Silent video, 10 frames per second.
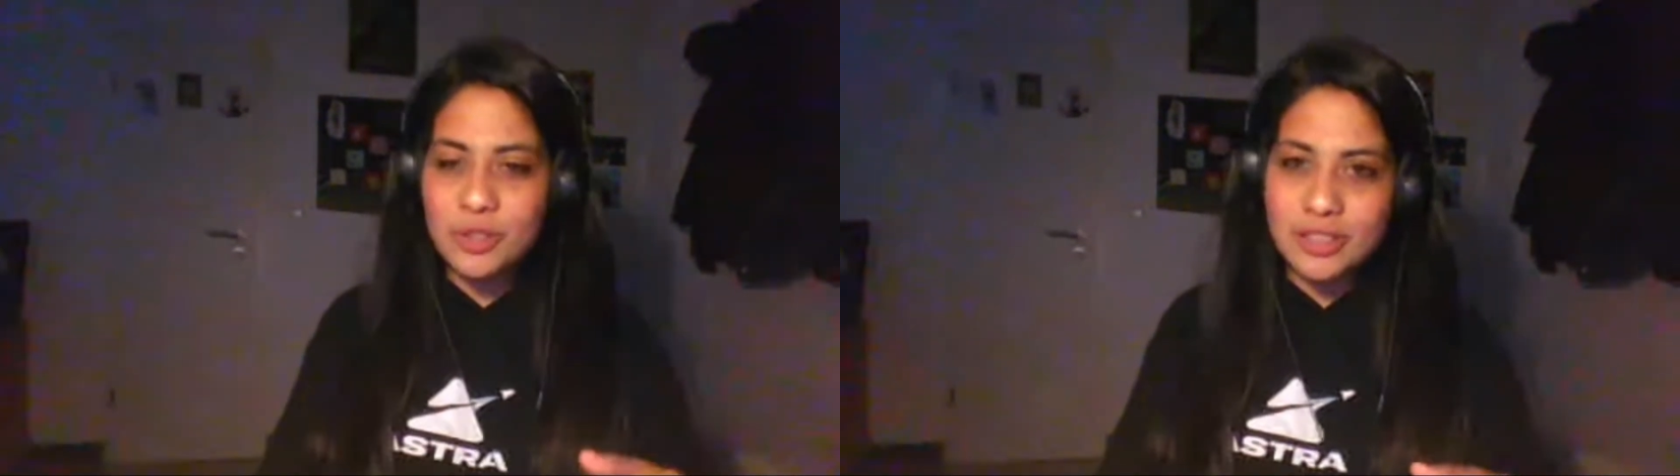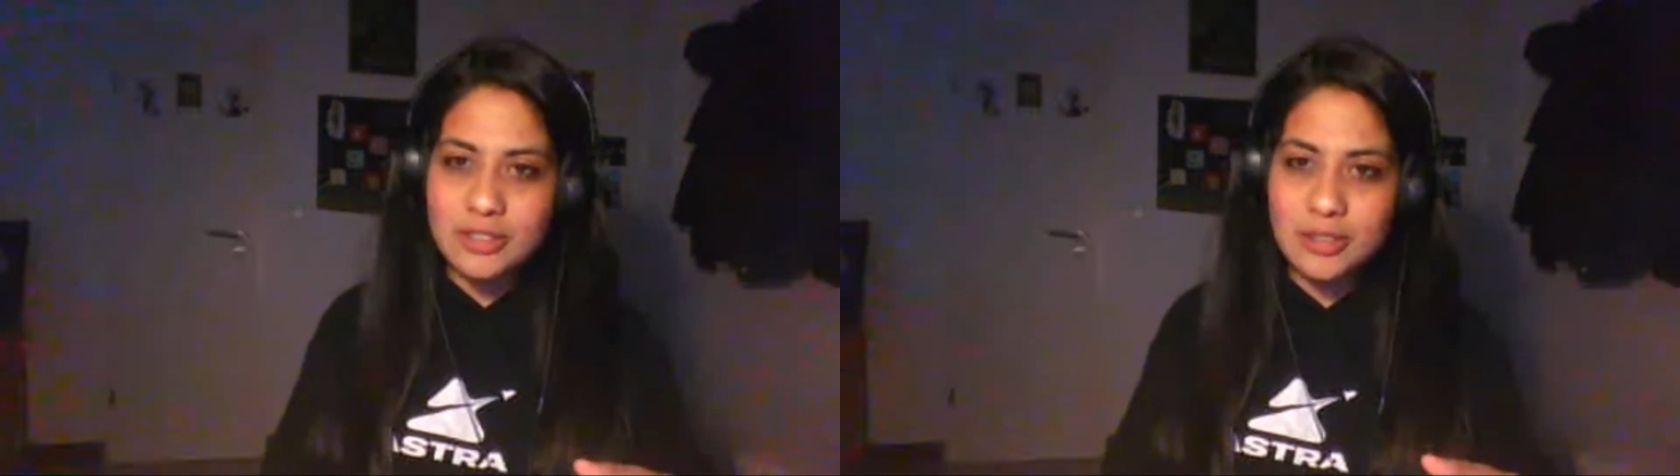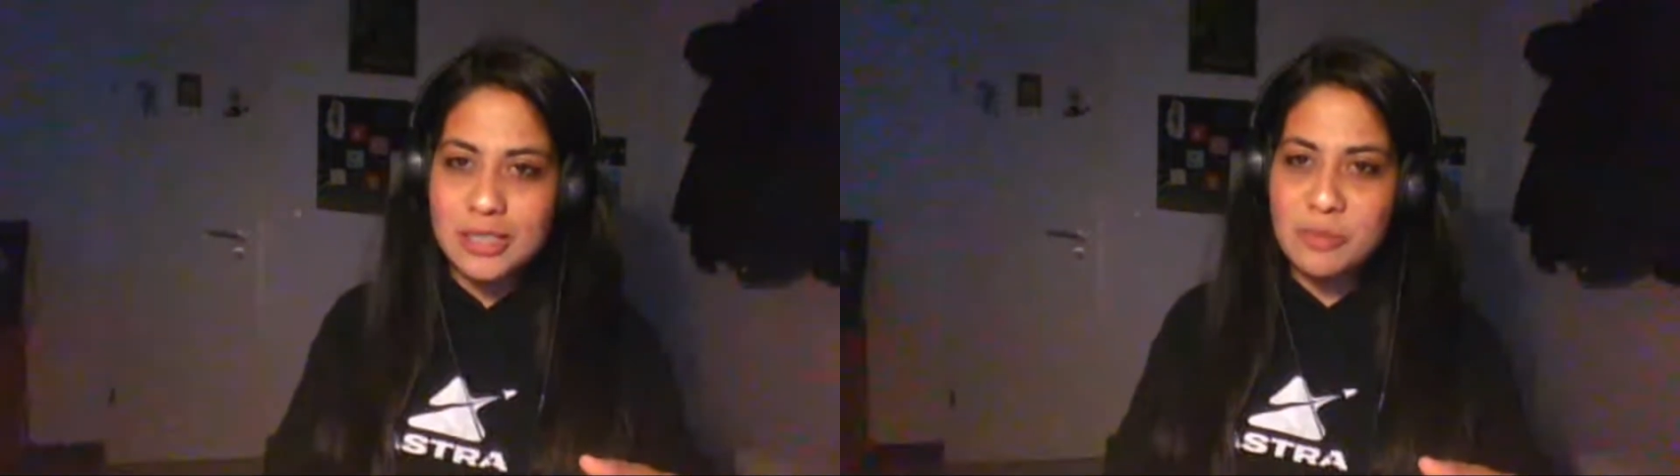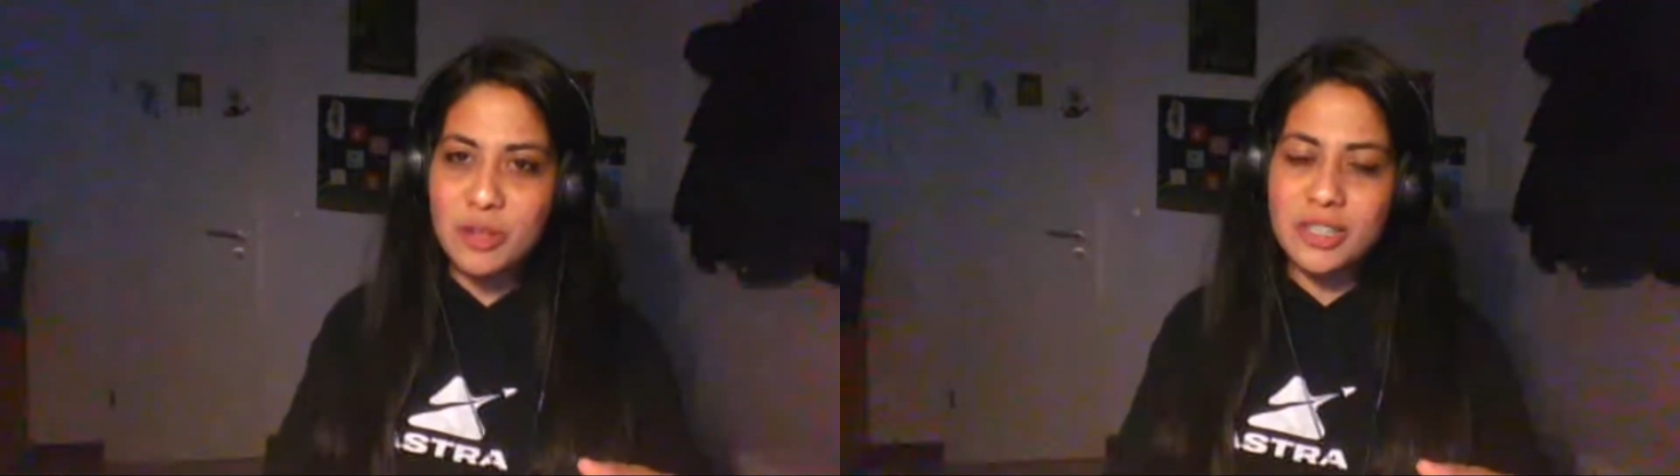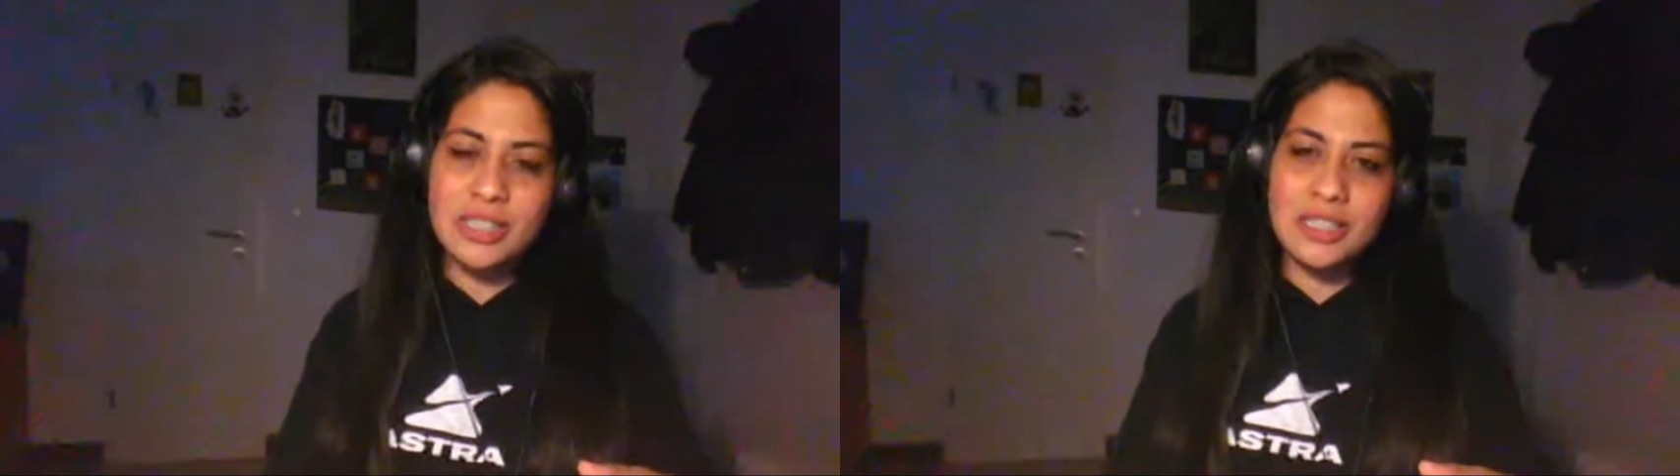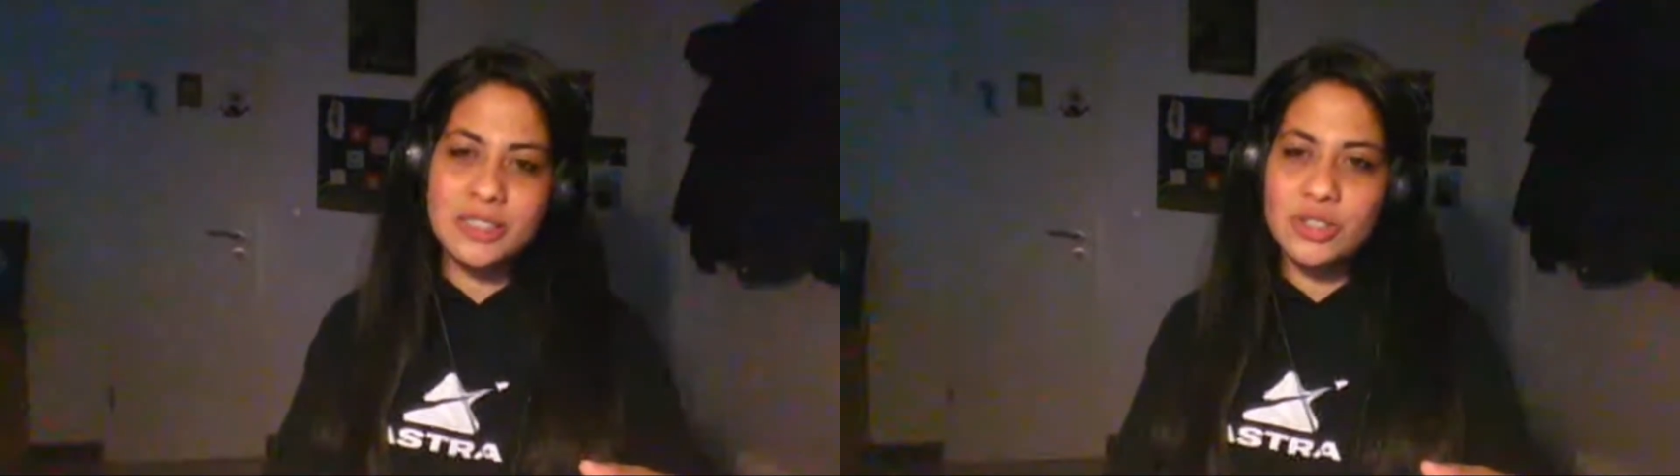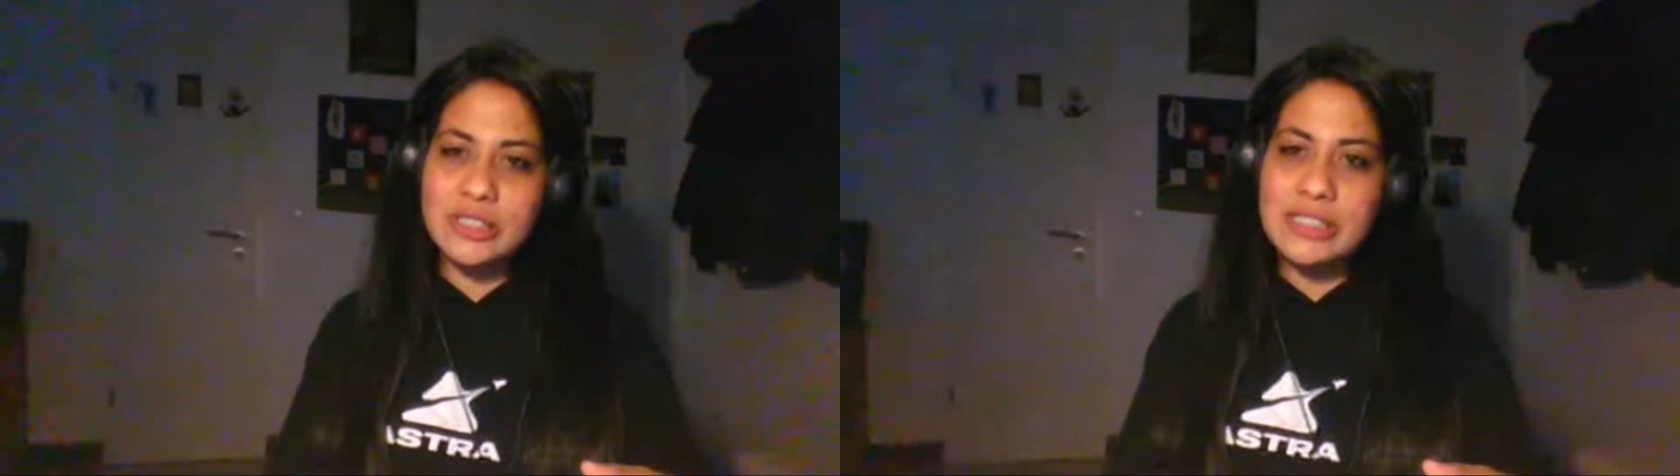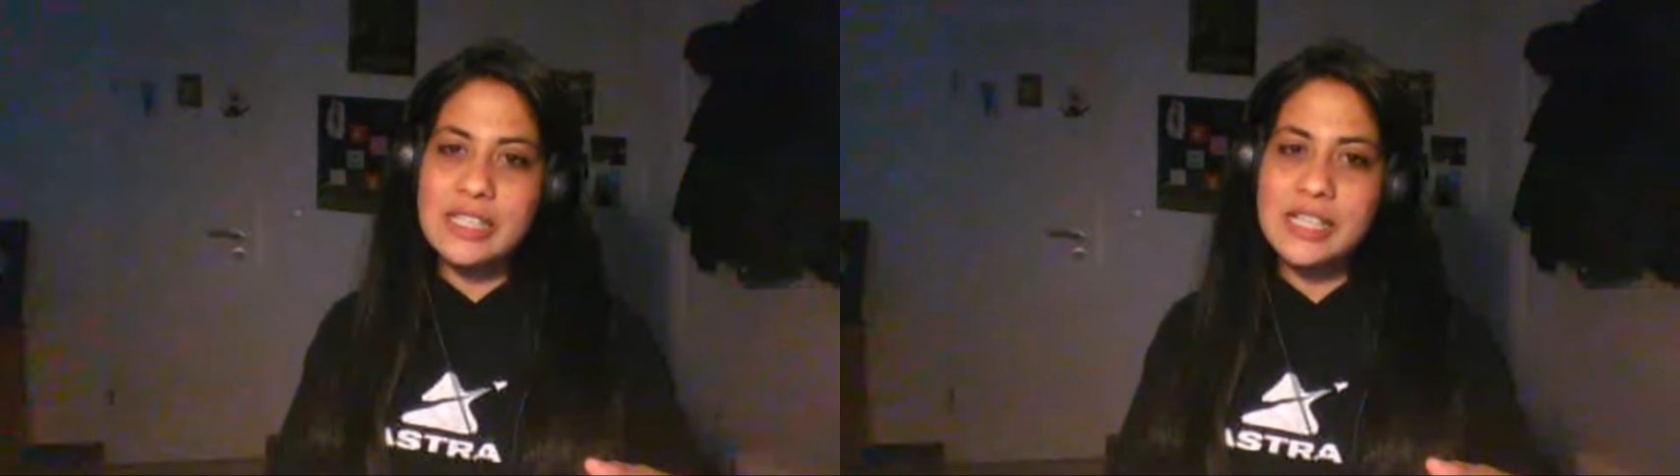to your early morning
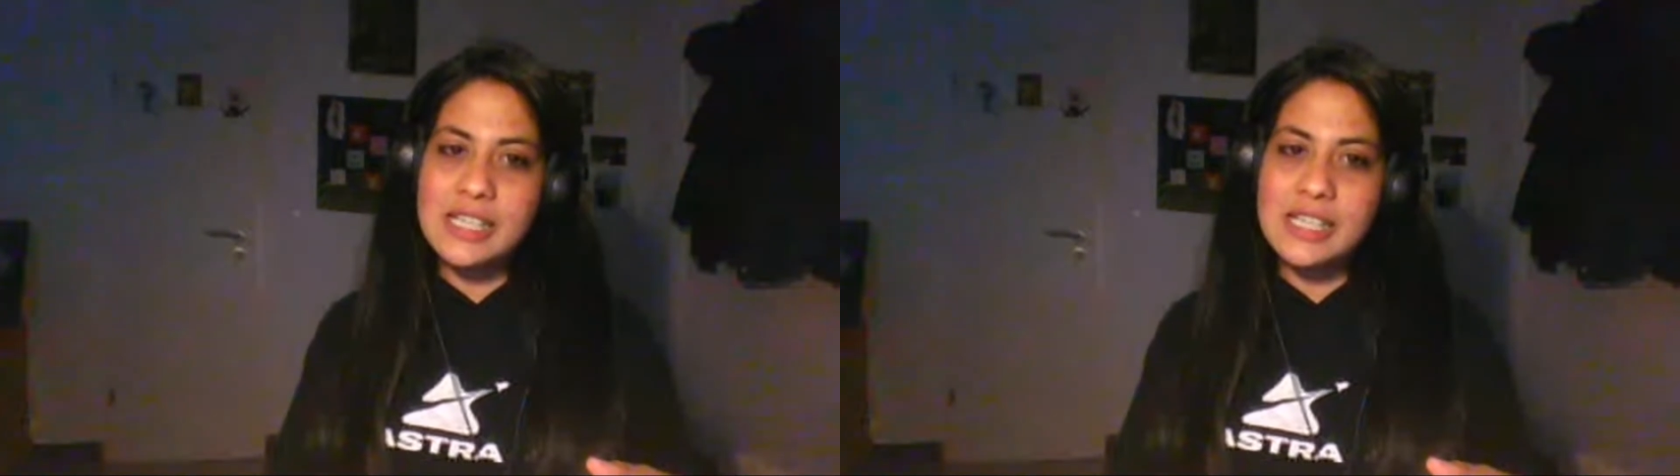lecture.